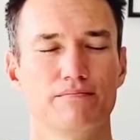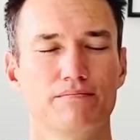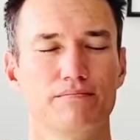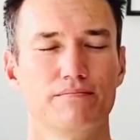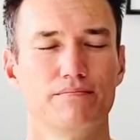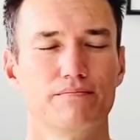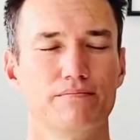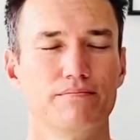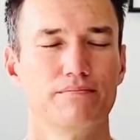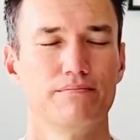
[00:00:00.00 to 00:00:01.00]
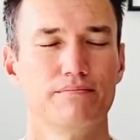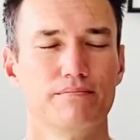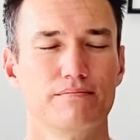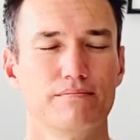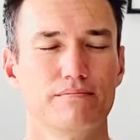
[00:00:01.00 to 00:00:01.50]

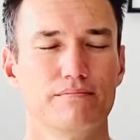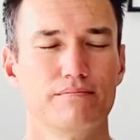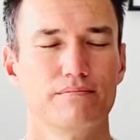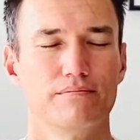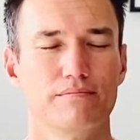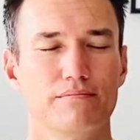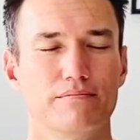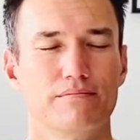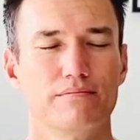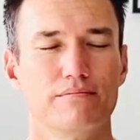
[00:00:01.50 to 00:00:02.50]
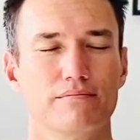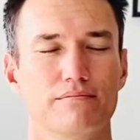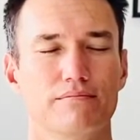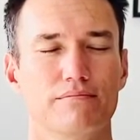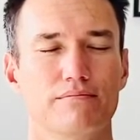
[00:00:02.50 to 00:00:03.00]

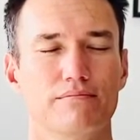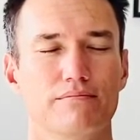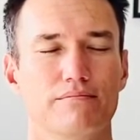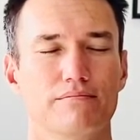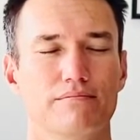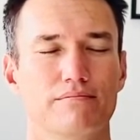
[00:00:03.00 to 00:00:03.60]
(no one is talking)